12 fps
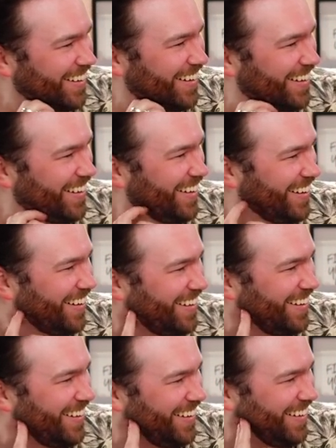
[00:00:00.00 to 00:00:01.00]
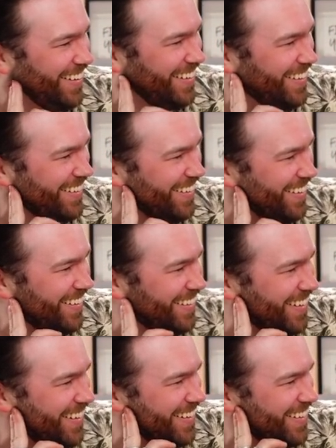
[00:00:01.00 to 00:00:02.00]

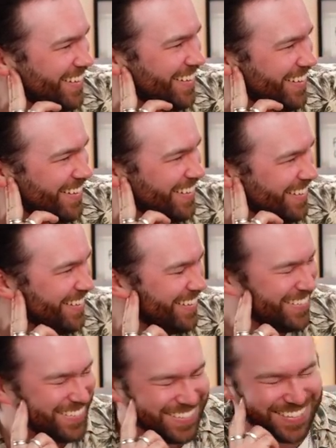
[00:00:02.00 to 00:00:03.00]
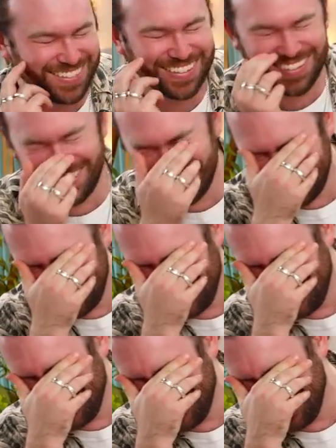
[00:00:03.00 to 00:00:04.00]

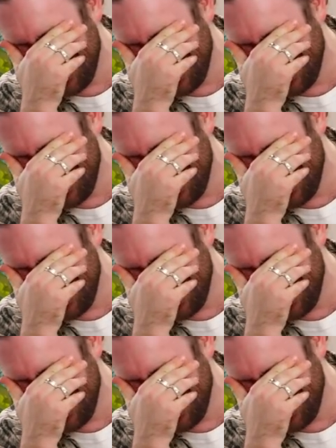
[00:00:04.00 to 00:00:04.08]
(not speaking)